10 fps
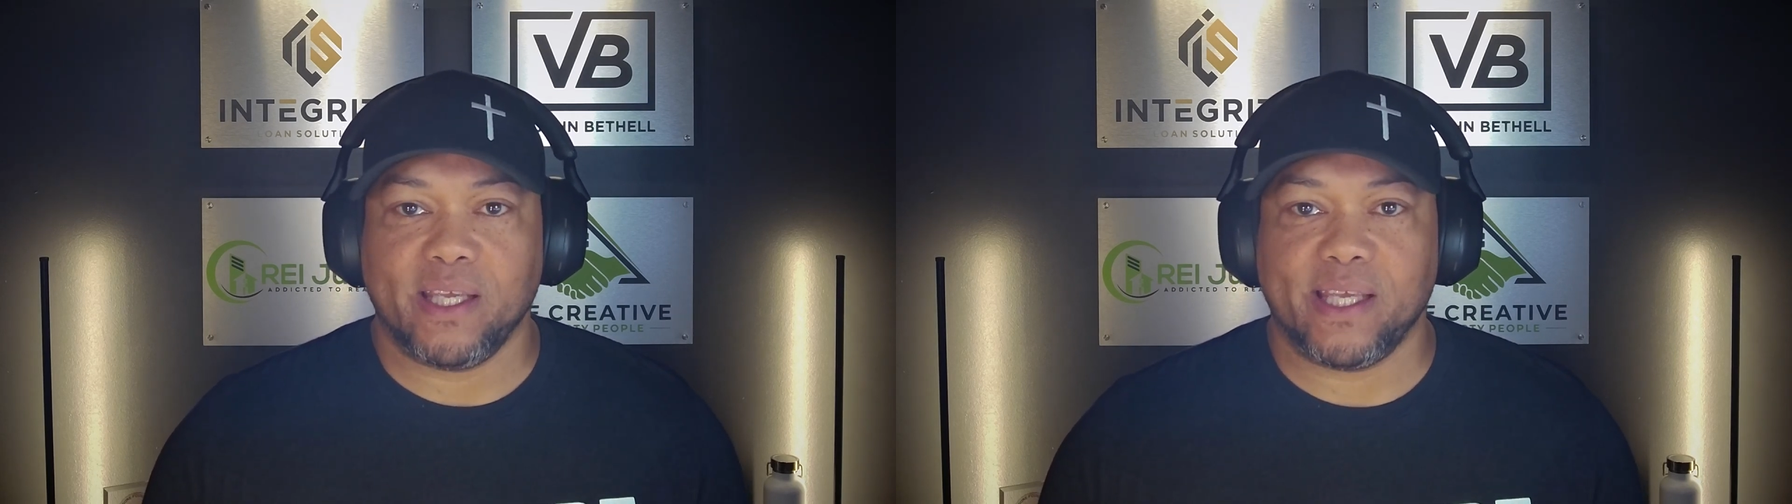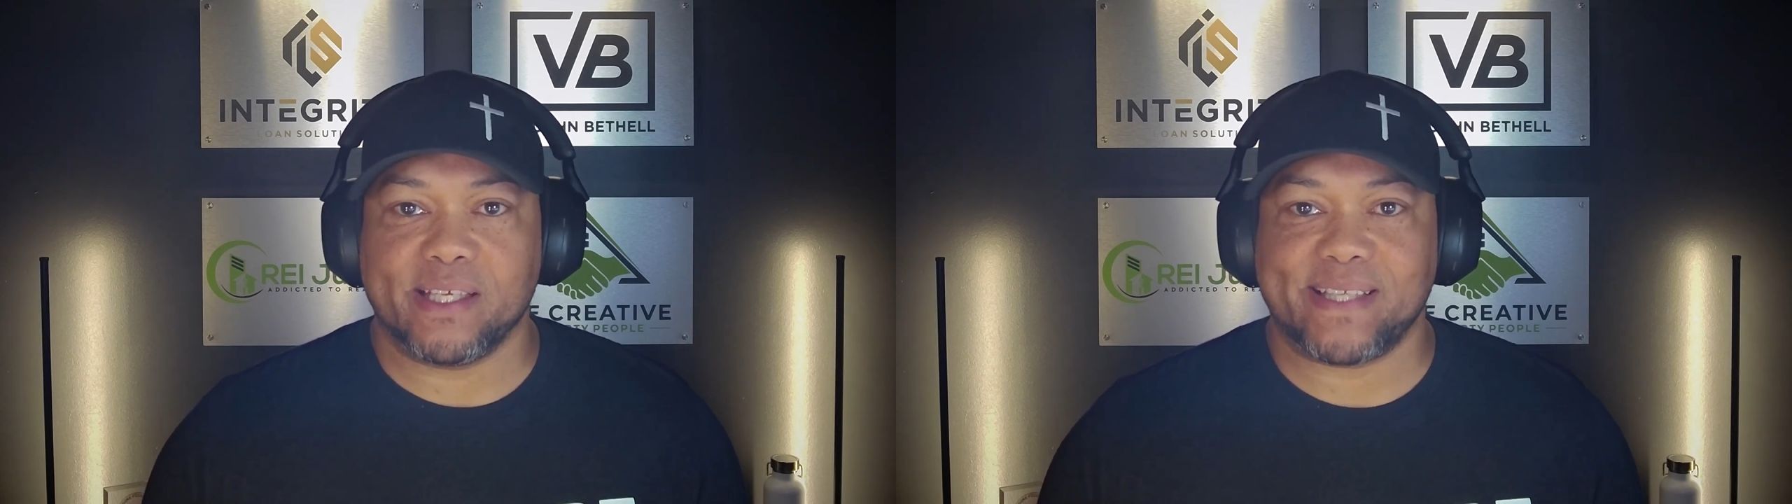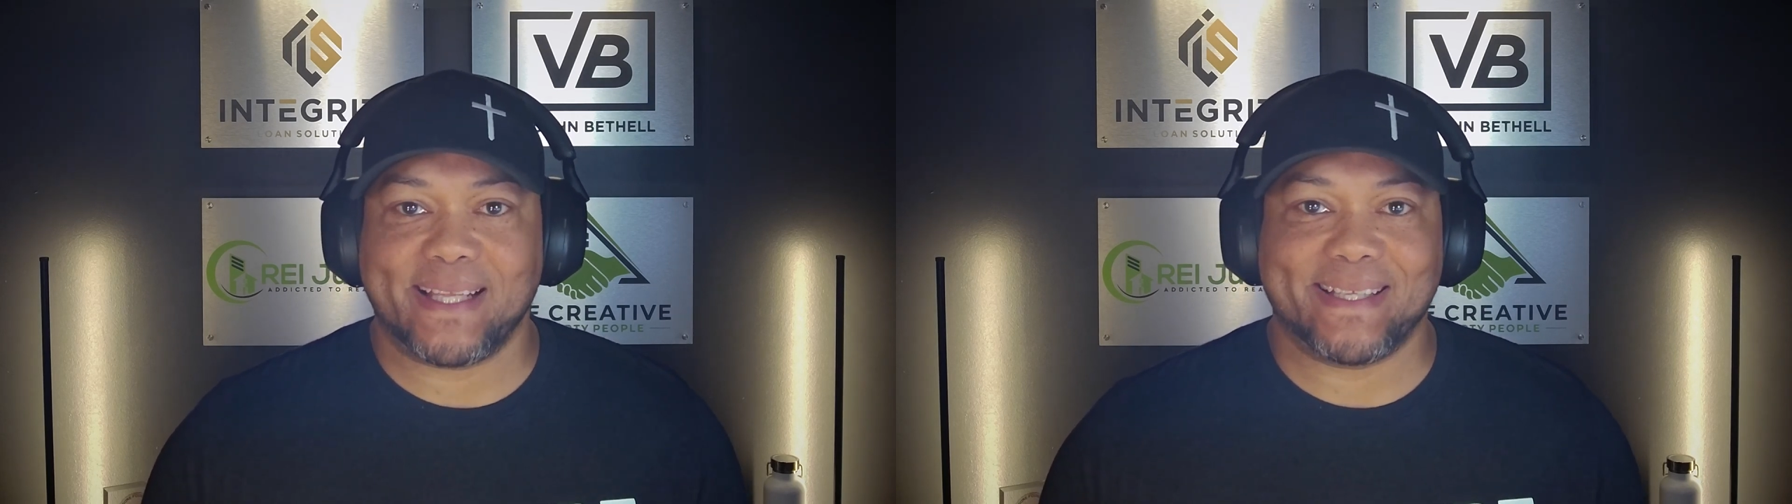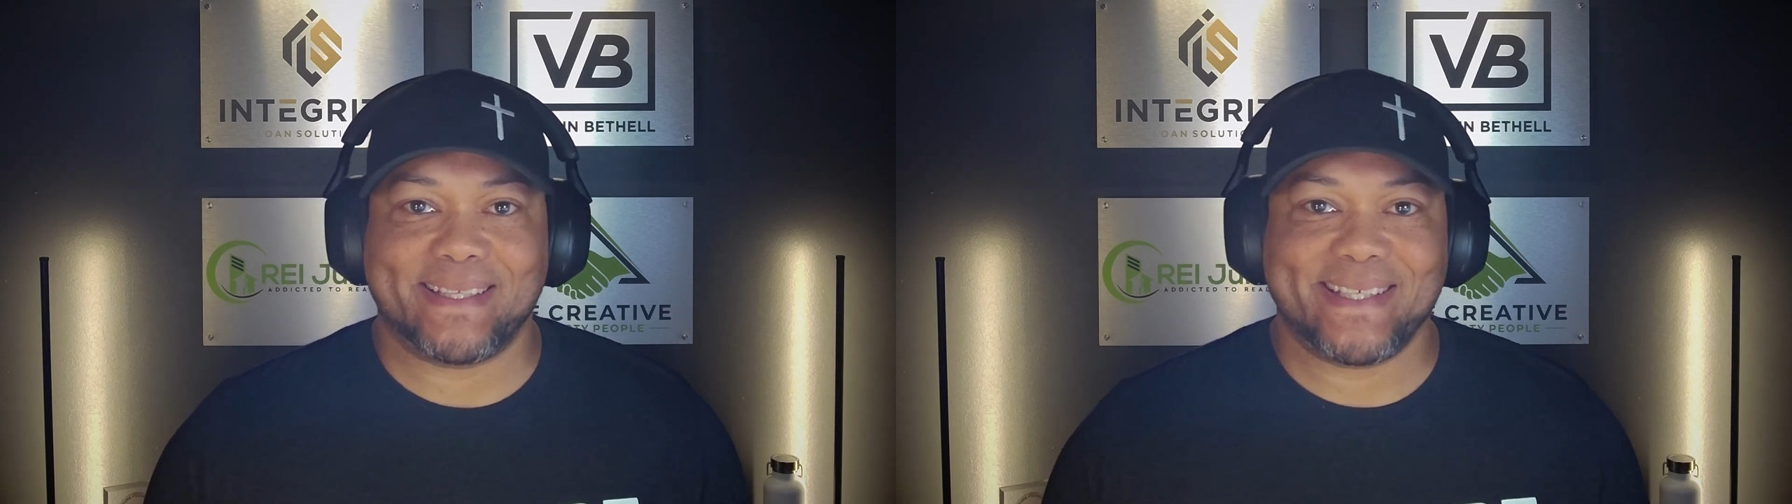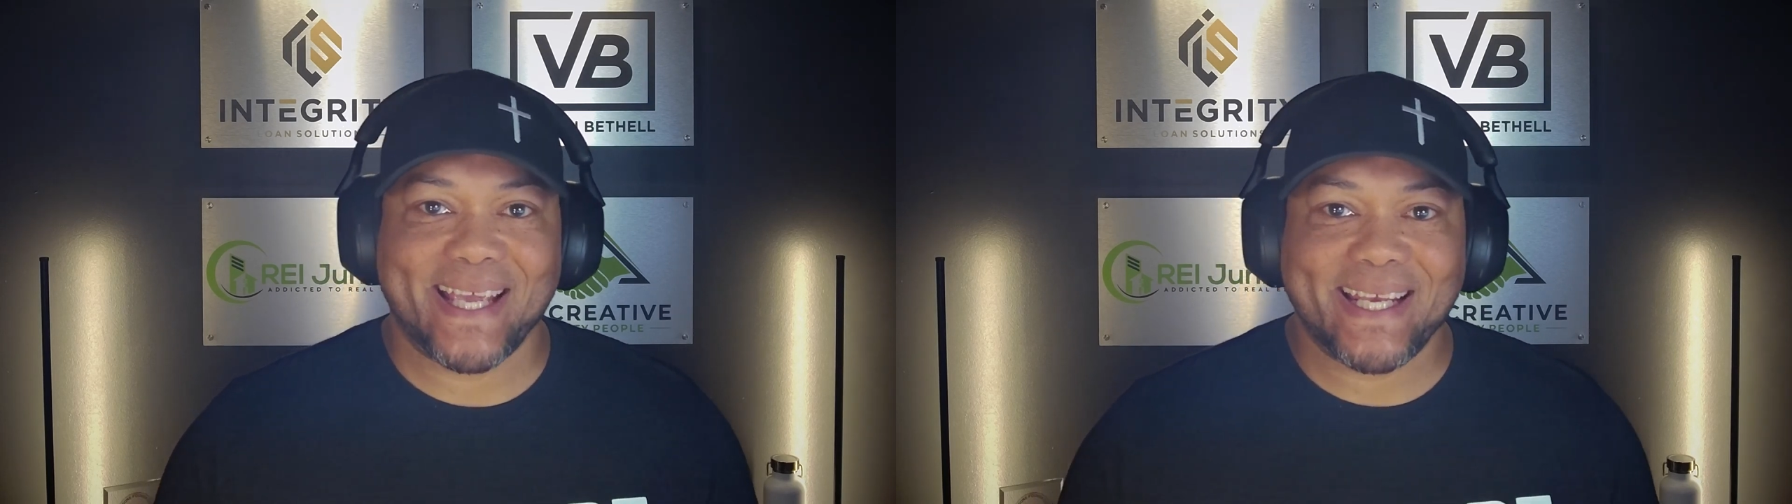is that the
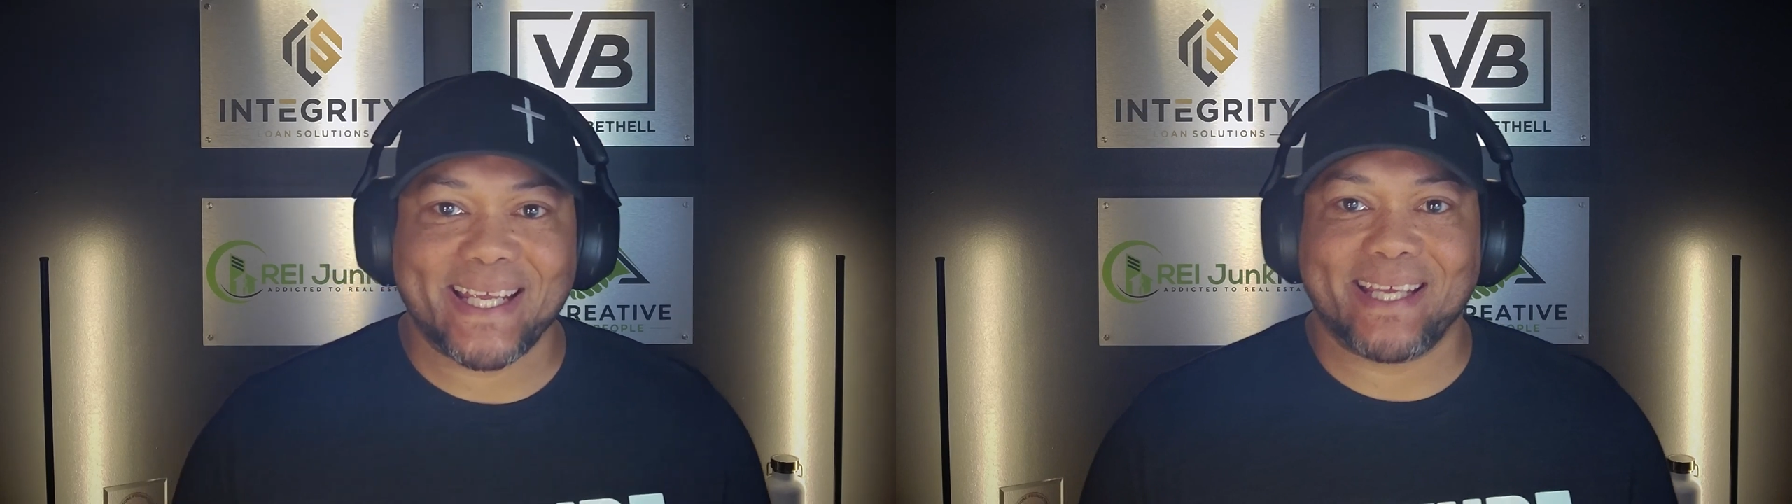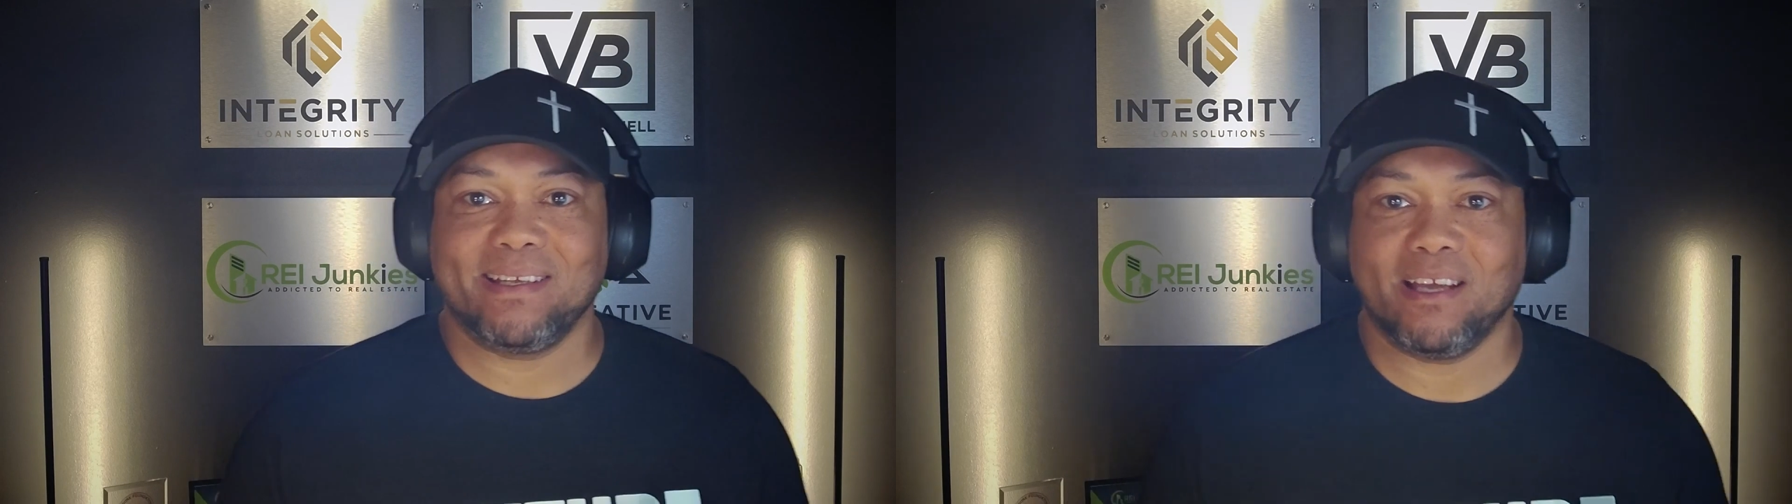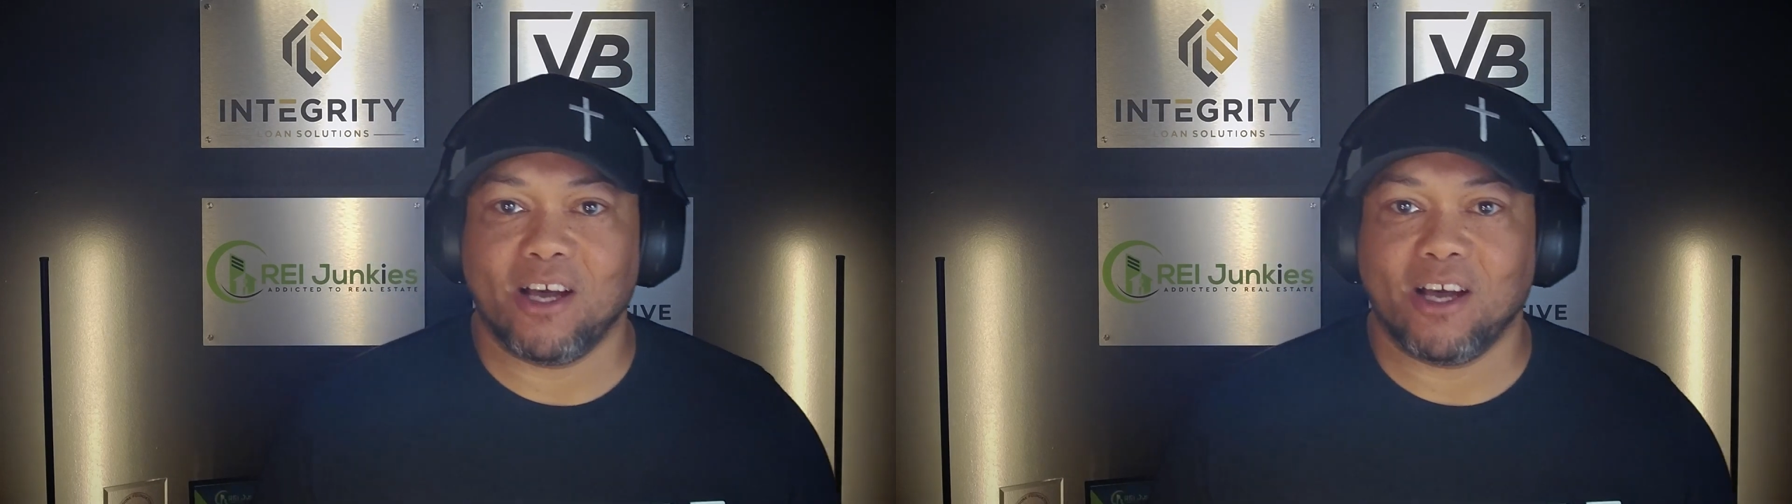tenant